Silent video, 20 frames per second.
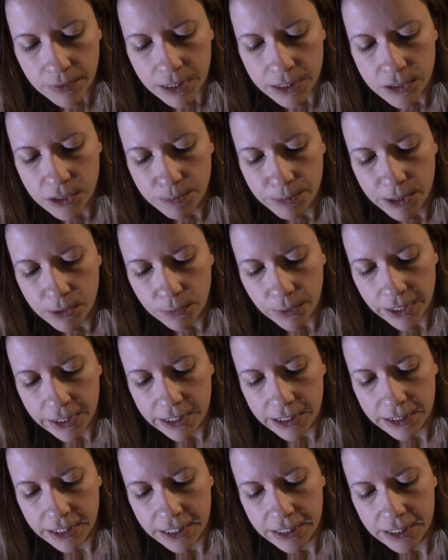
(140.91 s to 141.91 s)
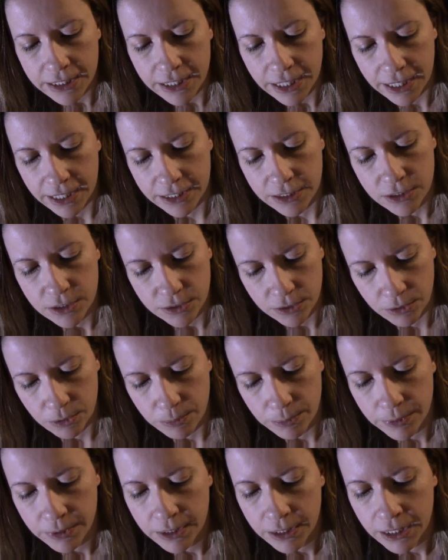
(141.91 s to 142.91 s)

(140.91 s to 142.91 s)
To be regulated as soap,